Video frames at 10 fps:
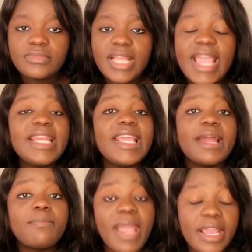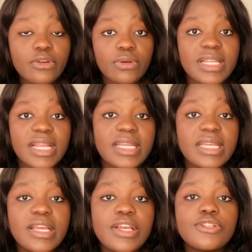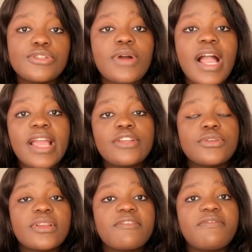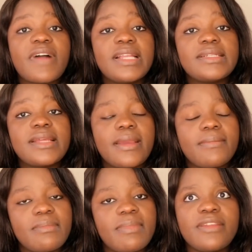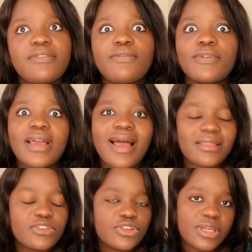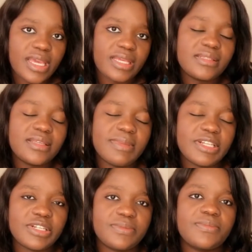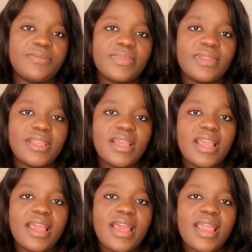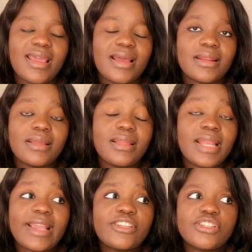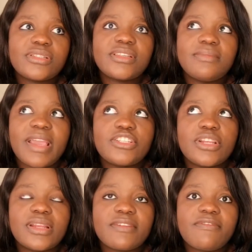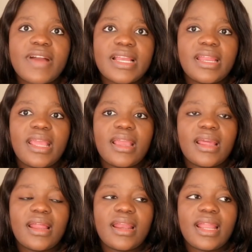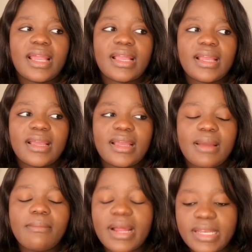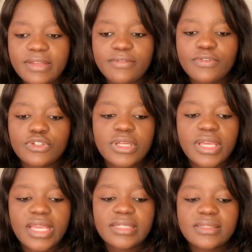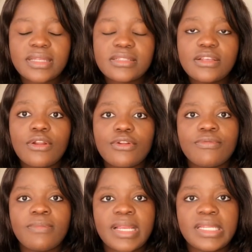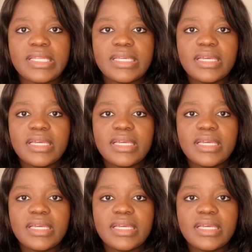and he had paid already, so I had to refund him the money for the other 2 cakes. Imagine, like, just imagine refunding like a money for 2 cakes. That's a lot of money.